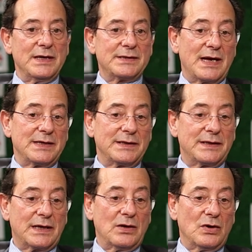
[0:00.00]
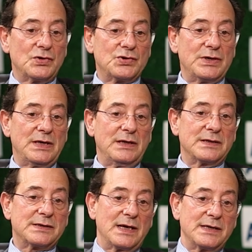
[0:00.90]
Science and technology, in
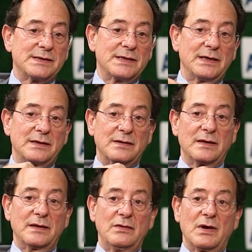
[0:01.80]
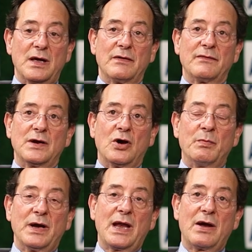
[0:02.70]
the sense that you have a
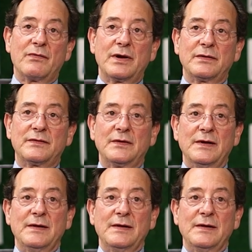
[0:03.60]
Nobel laureate